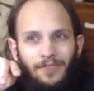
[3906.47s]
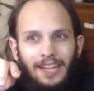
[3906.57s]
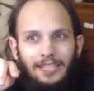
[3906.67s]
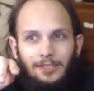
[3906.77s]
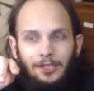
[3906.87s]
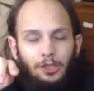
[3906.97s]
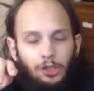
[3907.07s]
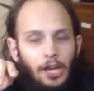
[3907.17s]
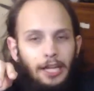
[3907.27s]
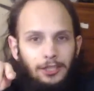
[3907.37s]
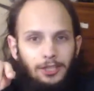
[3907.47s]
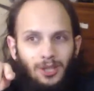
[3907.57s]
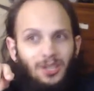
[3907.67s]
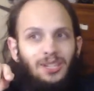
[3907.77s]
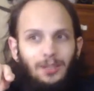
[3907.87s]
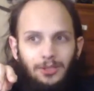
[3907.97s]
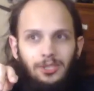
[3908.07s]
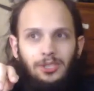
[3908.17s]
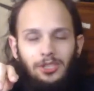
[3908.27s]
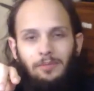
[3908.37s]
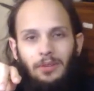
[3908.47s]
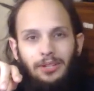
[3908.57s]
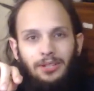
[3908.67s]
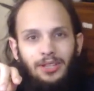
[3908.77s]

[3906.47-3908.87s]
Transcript: fight to change the legal system on